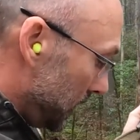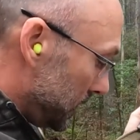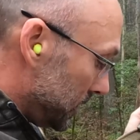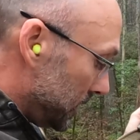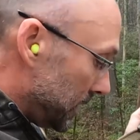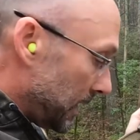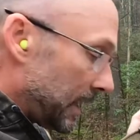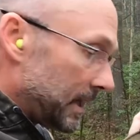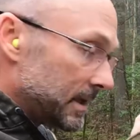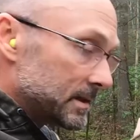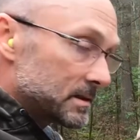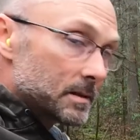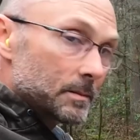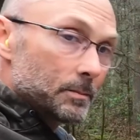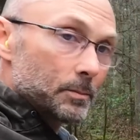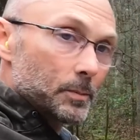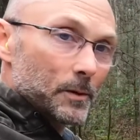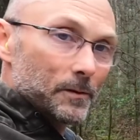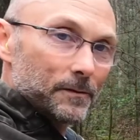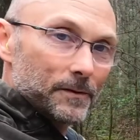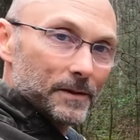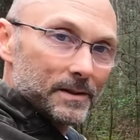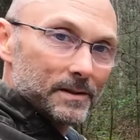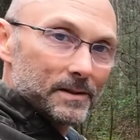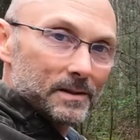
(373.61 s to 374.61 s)
is gain some
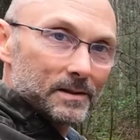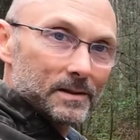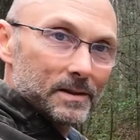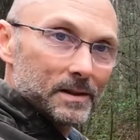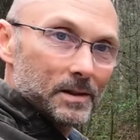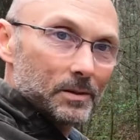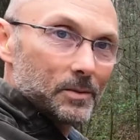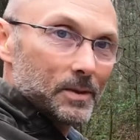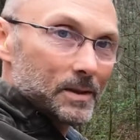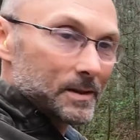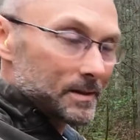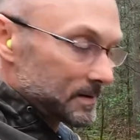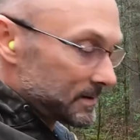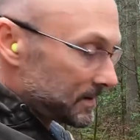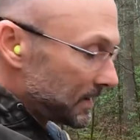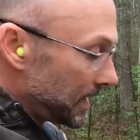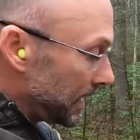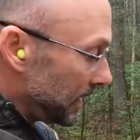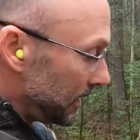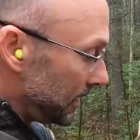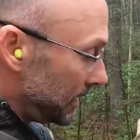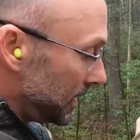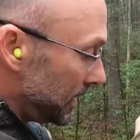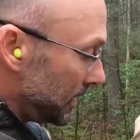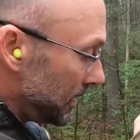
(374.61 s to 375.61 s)
proficiency with the
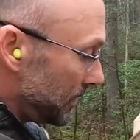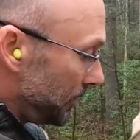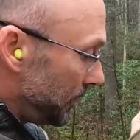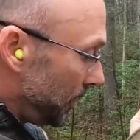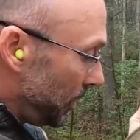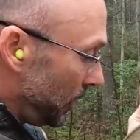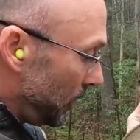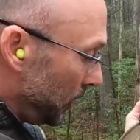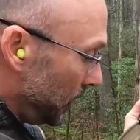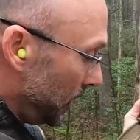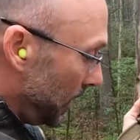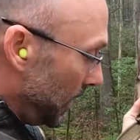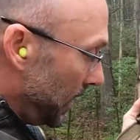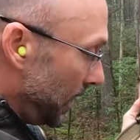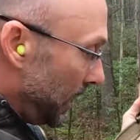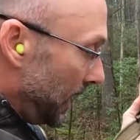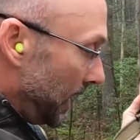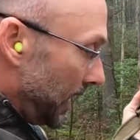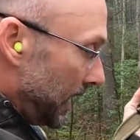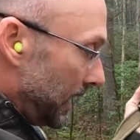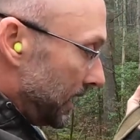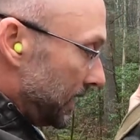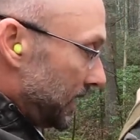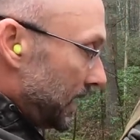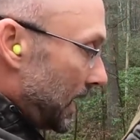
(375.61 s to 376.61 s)
cycling of the bolt
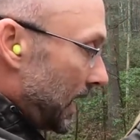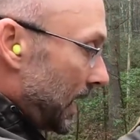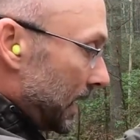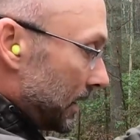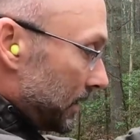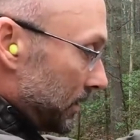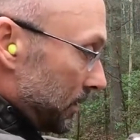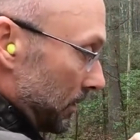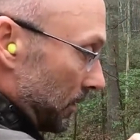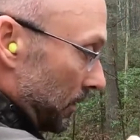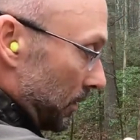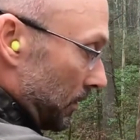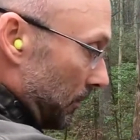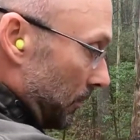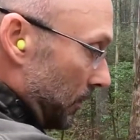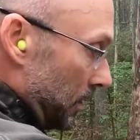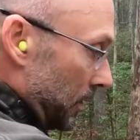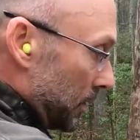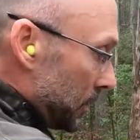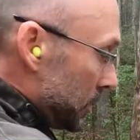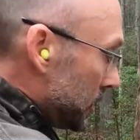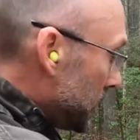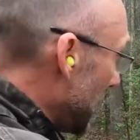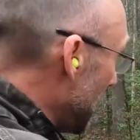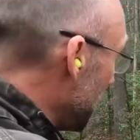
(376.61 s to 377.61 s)
and not
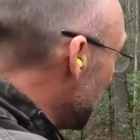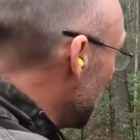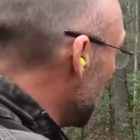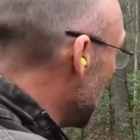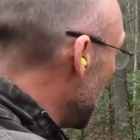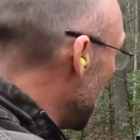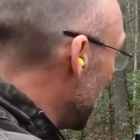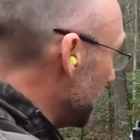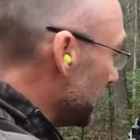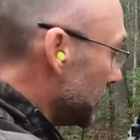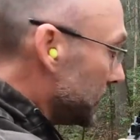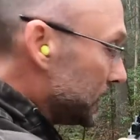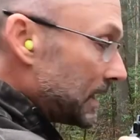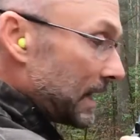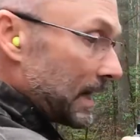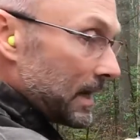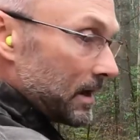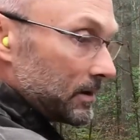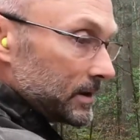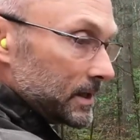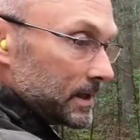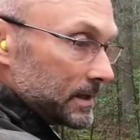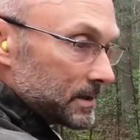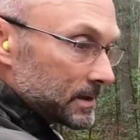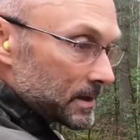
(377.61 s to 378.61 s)
drop the rifle
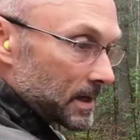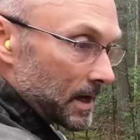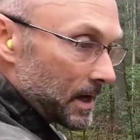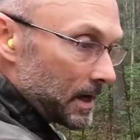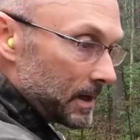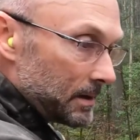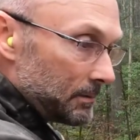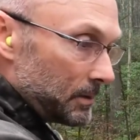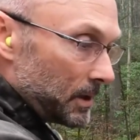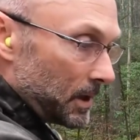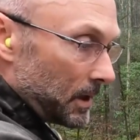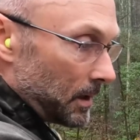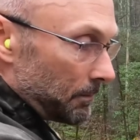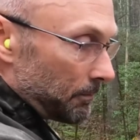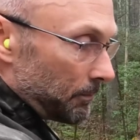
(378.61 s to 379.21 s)
down each time.